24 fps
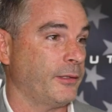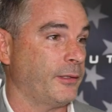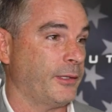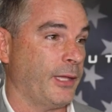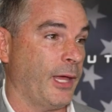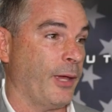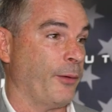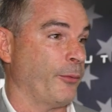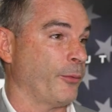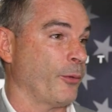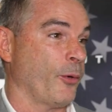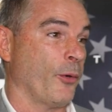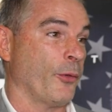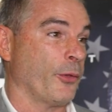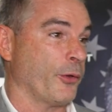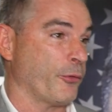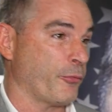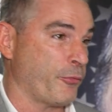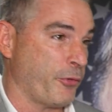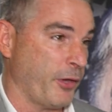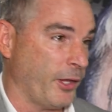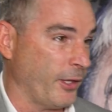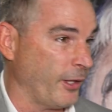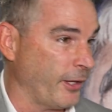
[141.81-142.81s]
They were on their
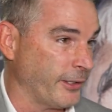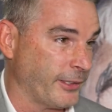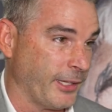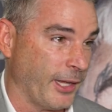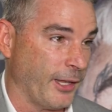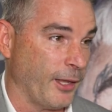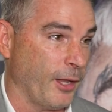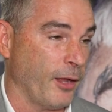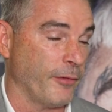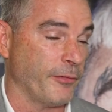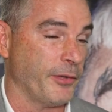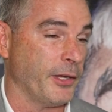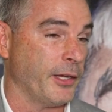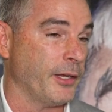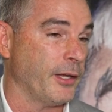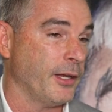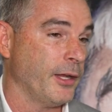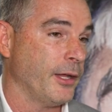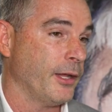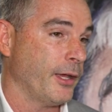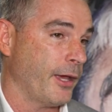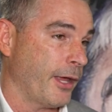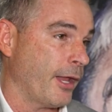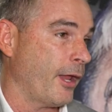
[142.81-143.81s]
feet like they loved it,
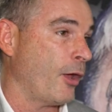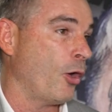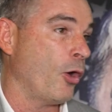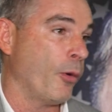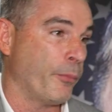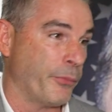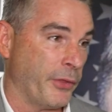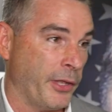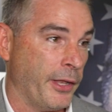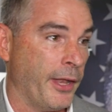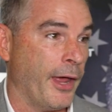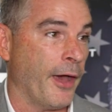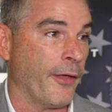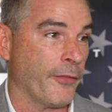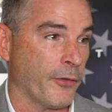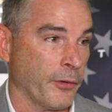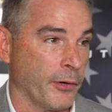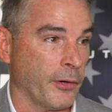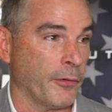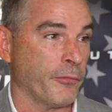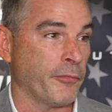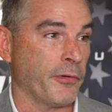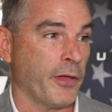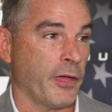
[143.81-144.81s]
and I hope that now
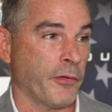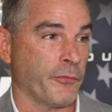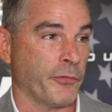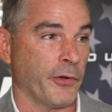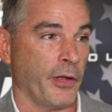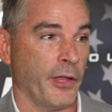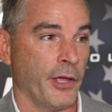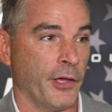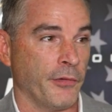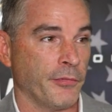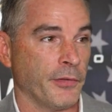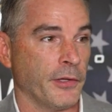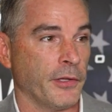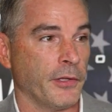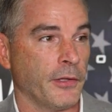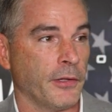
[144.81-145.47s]
they're a fan for life.